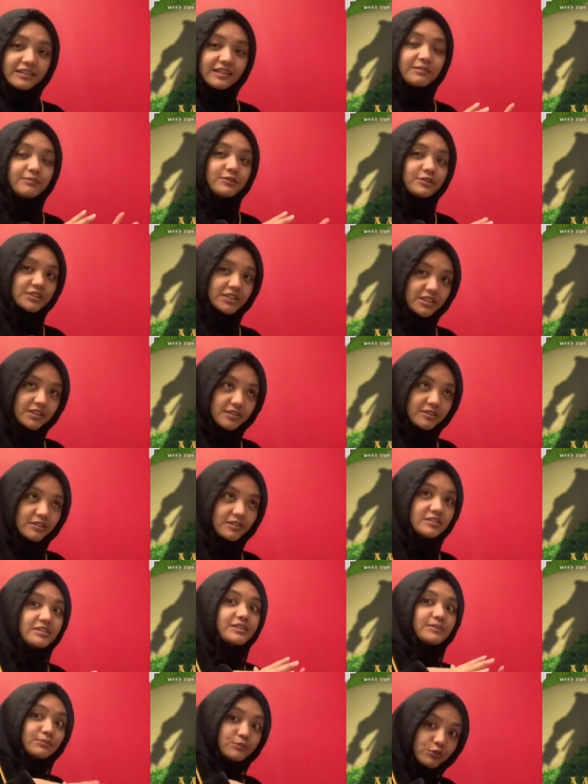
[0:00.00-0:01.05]
the musical,
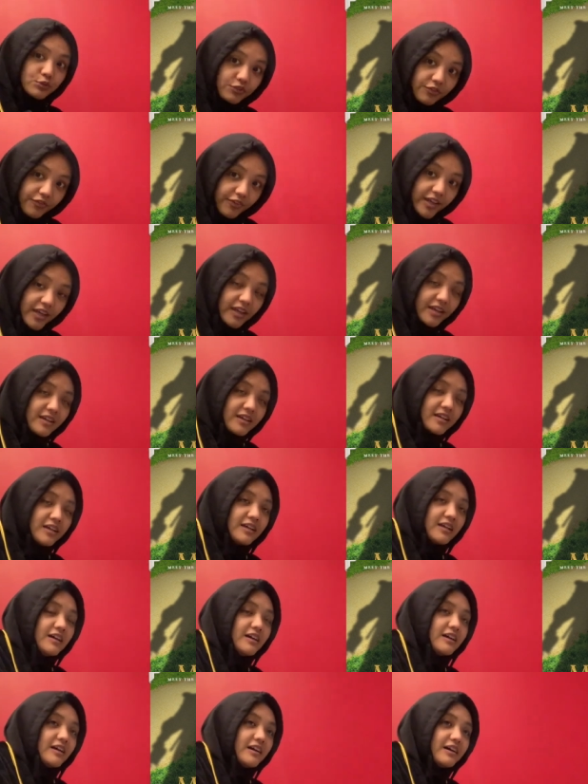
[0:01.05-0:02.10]
the movie,
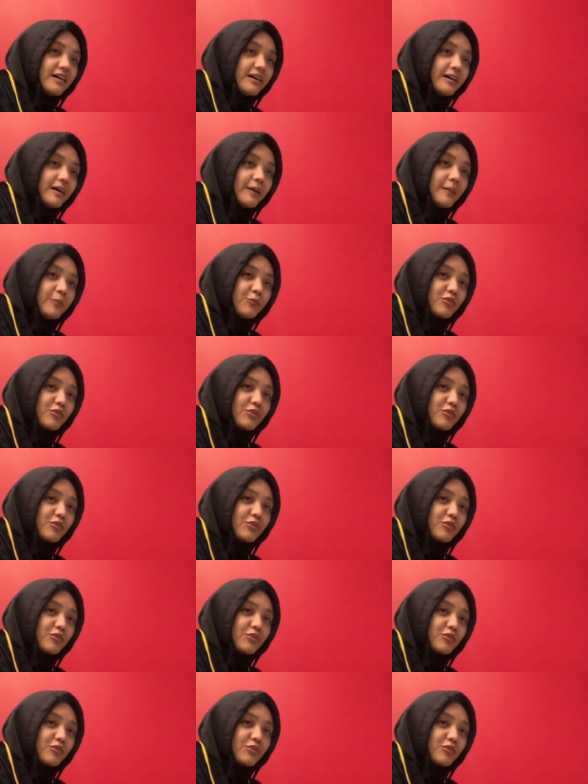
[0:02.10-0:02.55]
um,